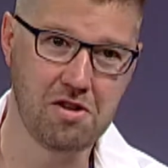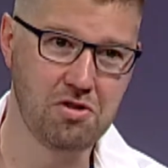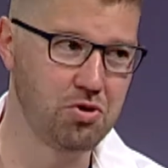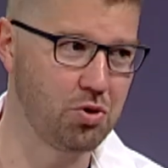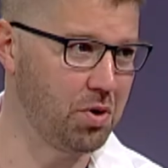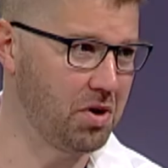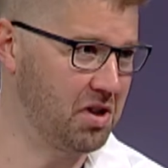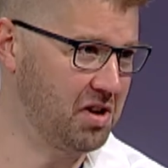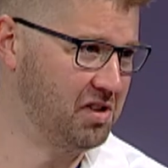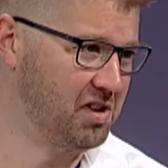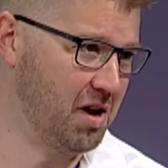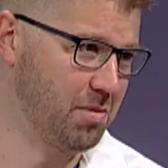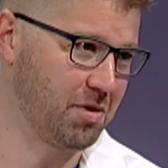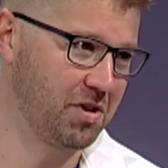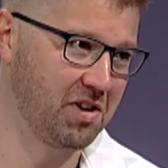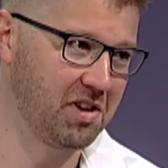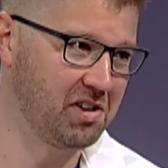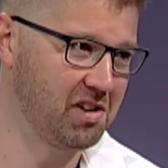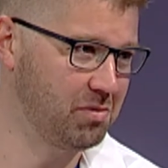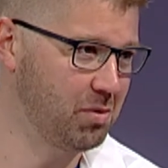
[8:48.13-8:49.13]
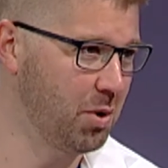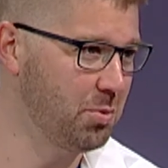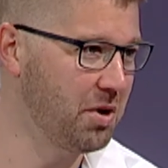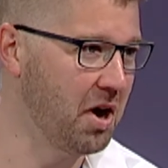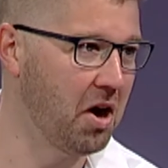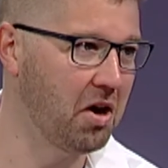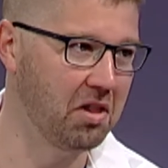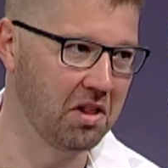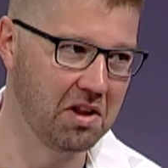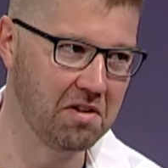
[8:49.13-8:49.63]
enjoy the summer. This is what we
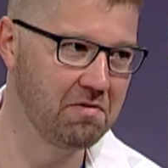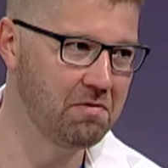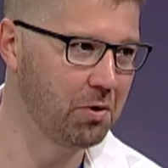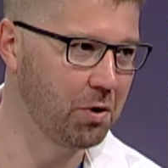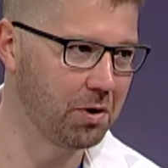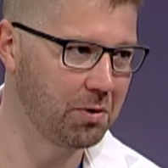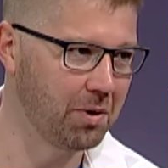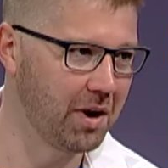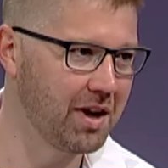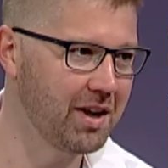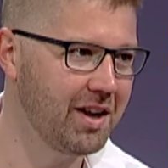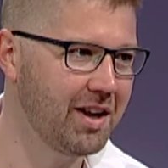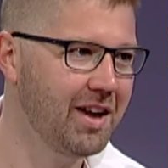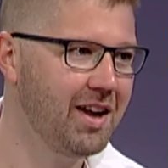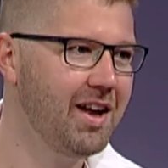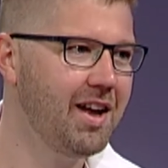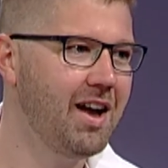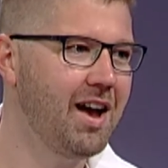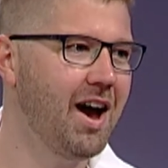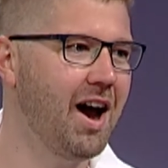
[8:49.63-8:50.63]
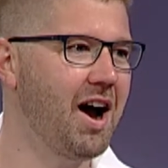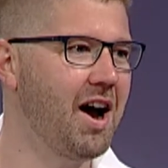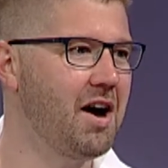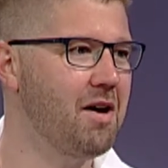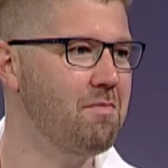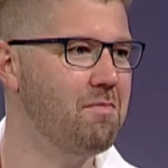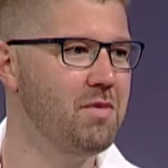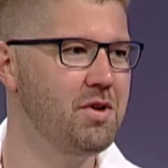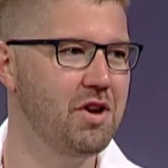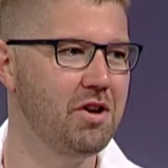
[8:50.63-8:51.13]
all live for, right?
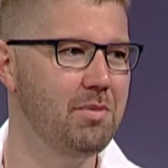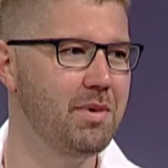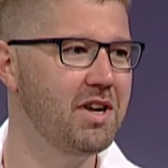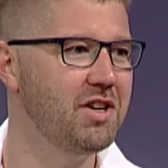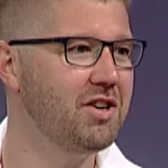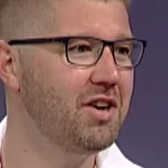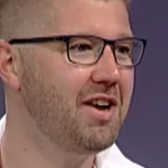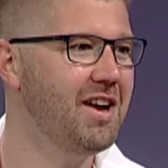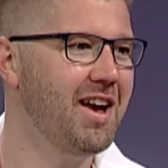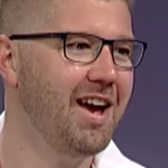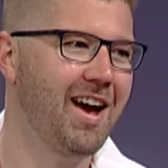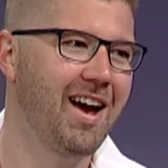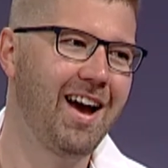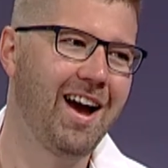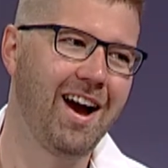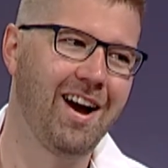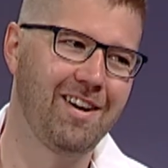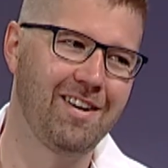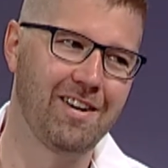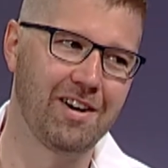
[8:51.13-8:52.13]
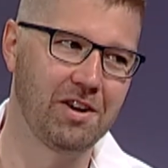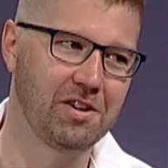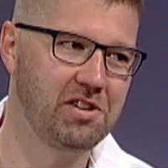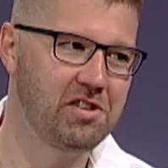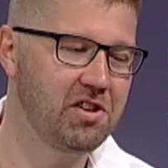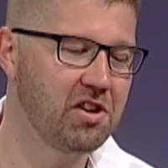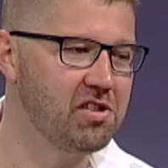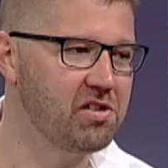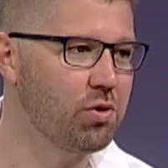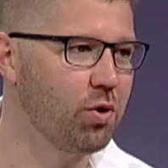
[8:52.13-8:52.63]
Um, you know, Especially make, right now. Oh,
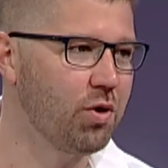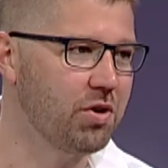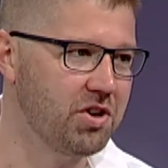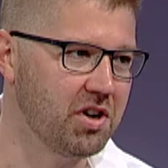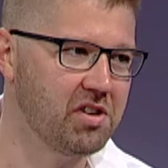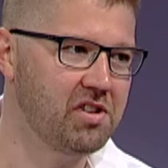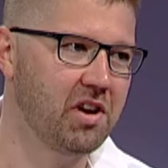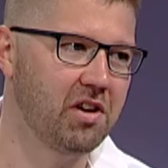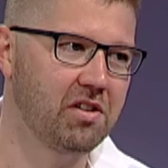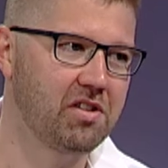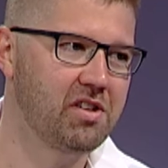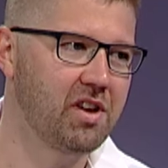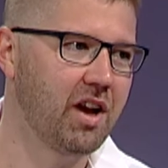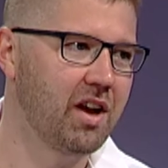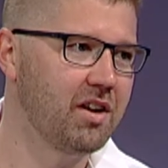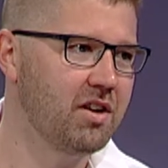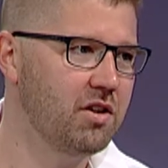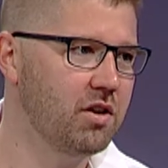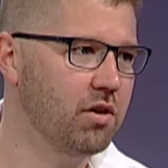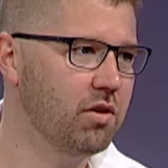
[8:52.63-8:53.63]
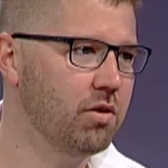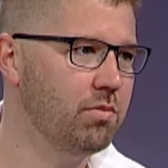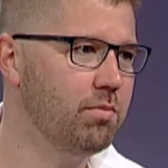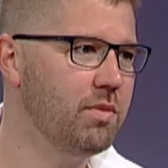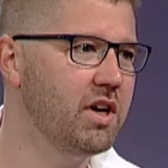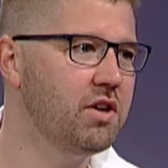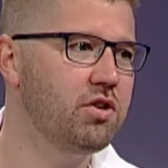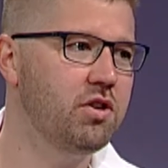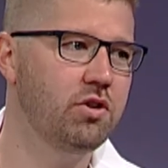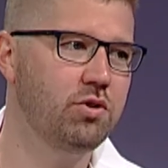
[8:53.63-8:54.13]
it's just gorgeous outside. You know,
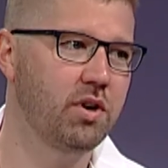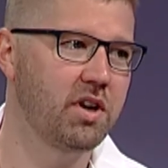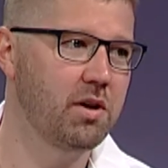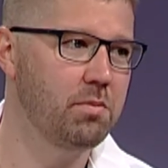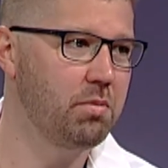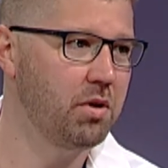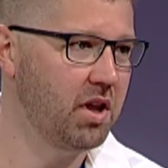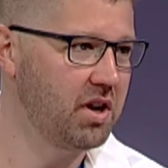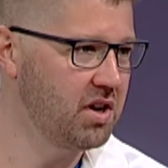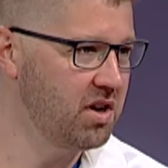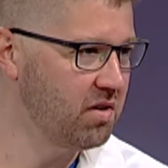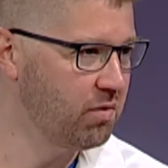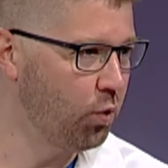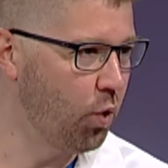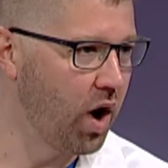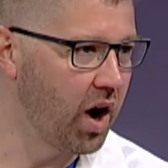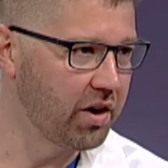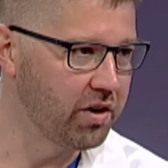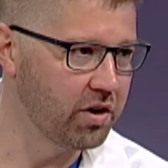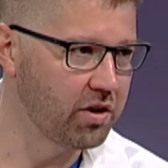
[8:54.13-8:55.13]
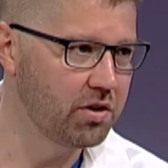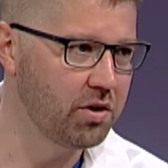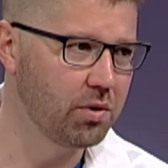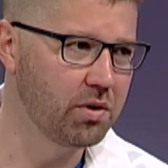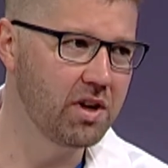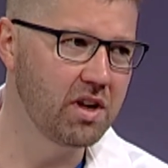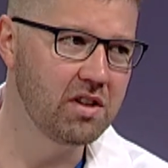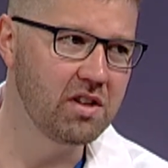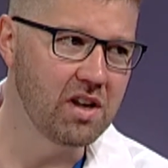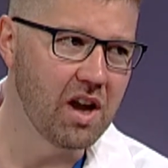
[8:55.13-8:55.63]
make sure you're drinking plenty of water.
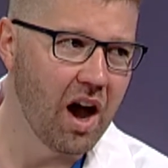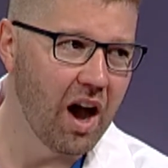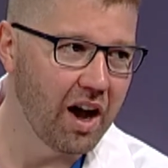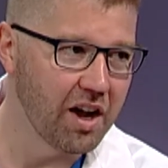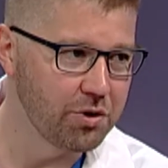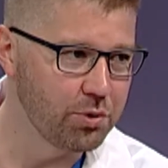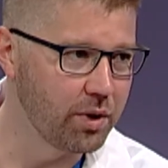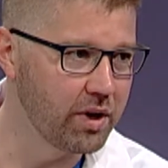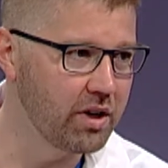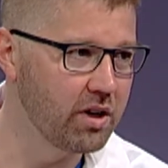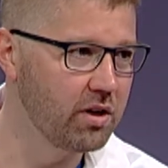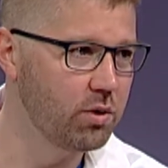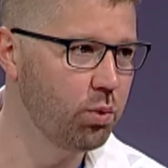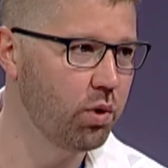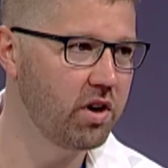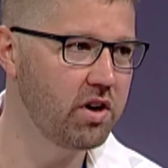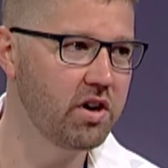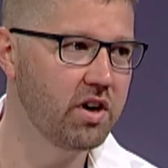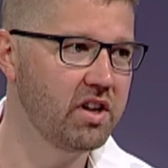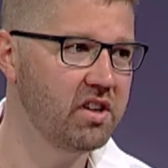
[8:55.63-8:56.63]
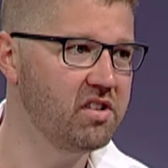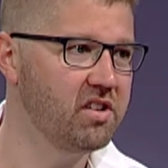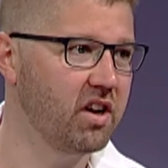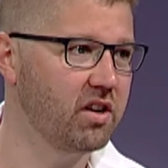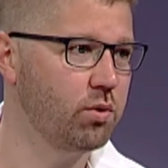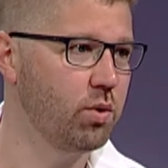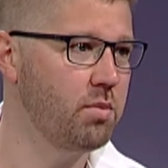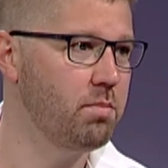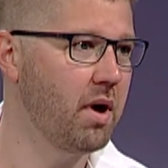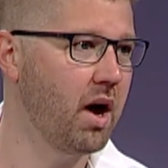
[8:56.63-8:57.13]
Don't get dehydrated. Wear your
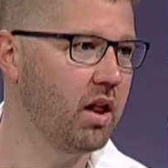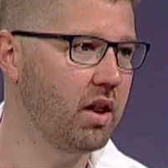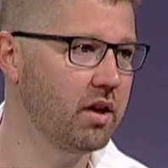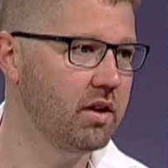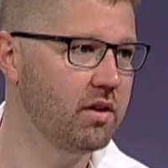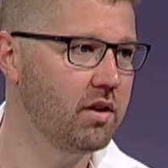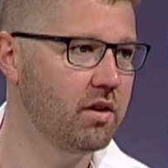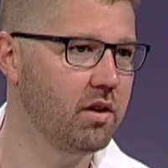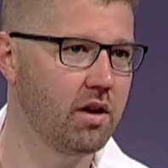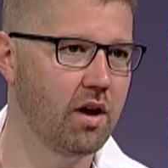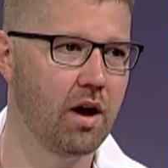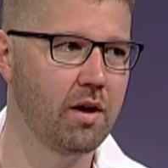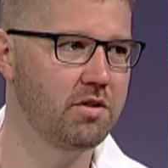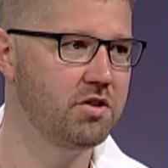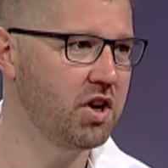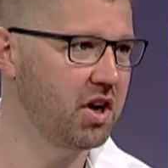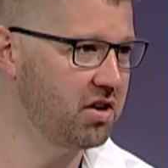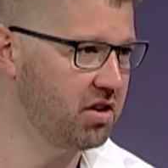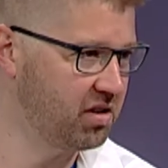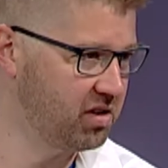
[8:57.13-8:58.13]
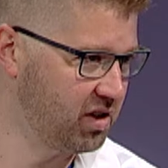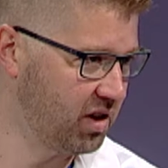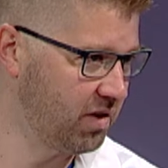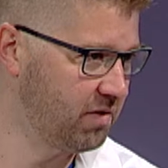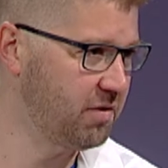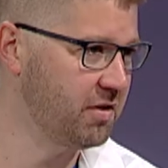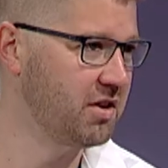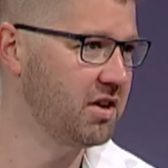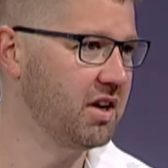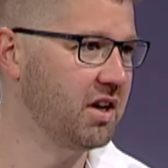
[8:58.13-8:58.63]
insect repellent. Uh, check
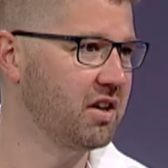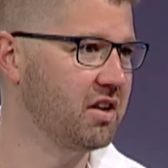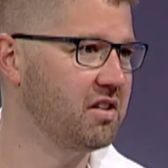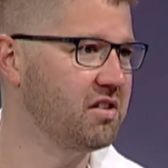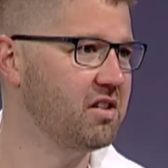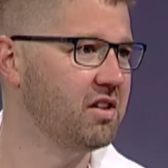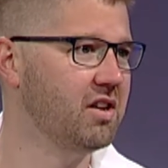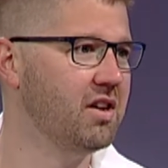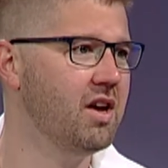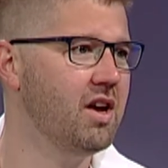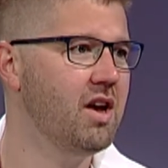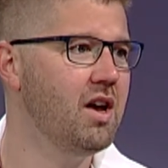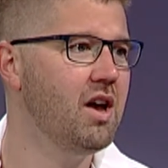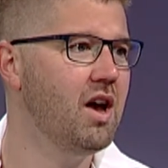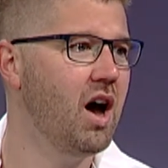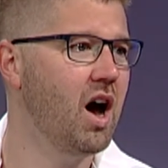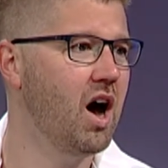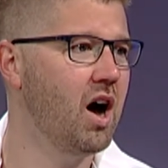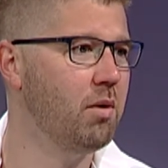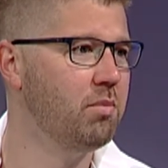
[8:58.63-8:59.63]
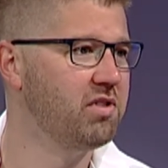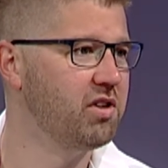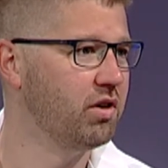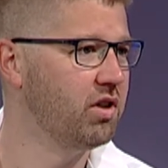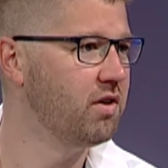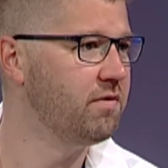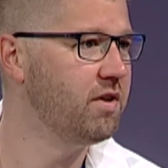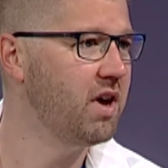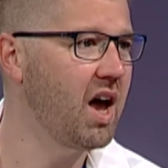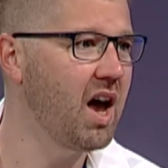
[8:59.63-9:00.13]
yourself for ticks. And um,
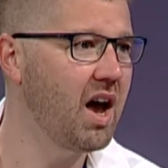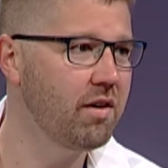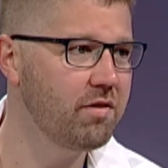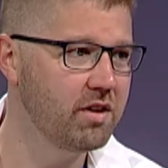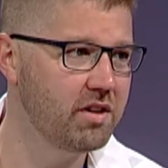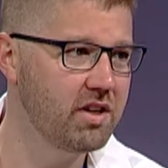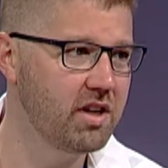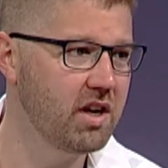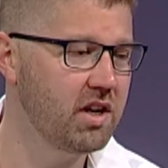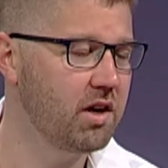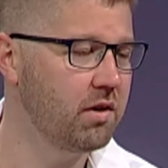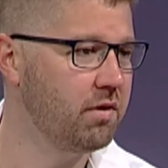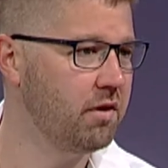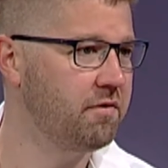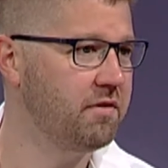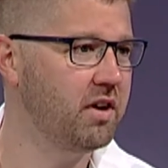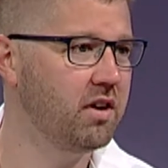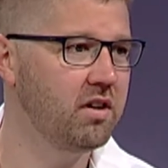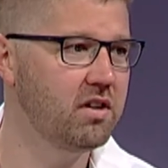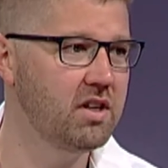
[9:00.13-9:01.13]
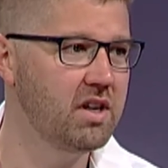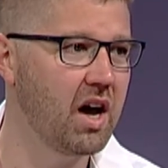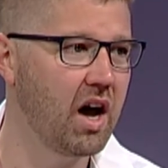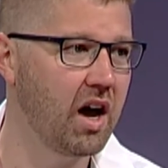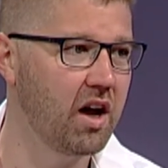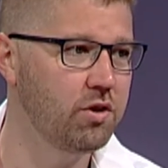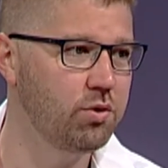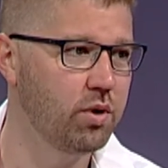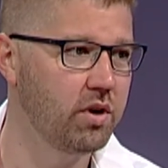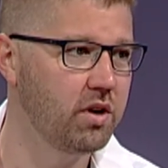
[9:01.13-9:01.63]
certainly, if you have a tick, if you're feeling
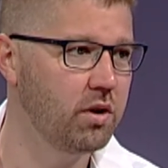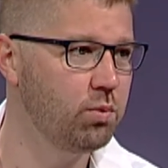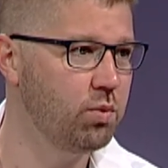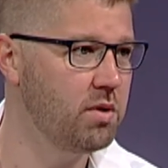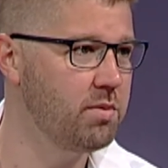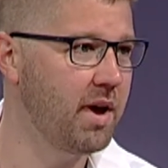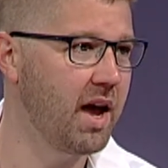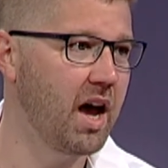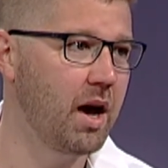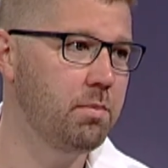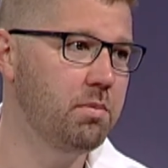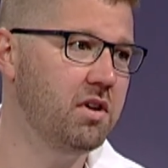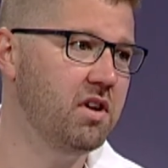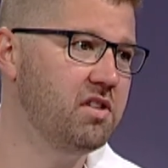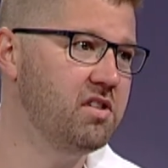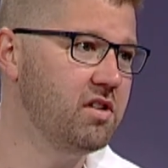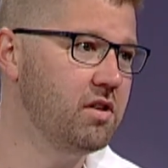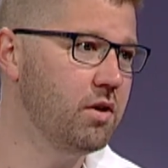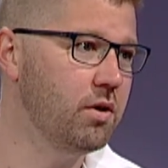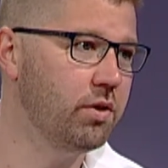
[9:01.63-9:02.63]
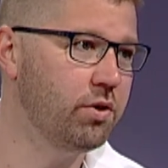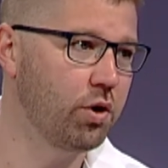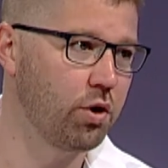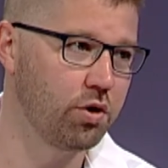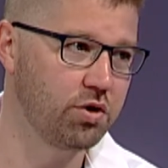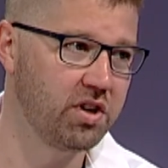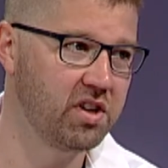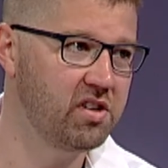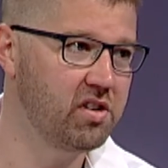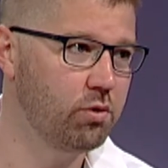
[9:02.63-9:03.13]
dehydrated, we'd be happy to see you at the
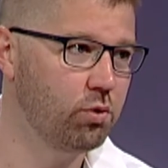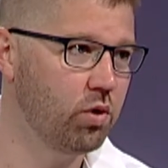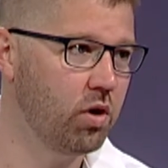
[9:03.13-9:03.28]
urgency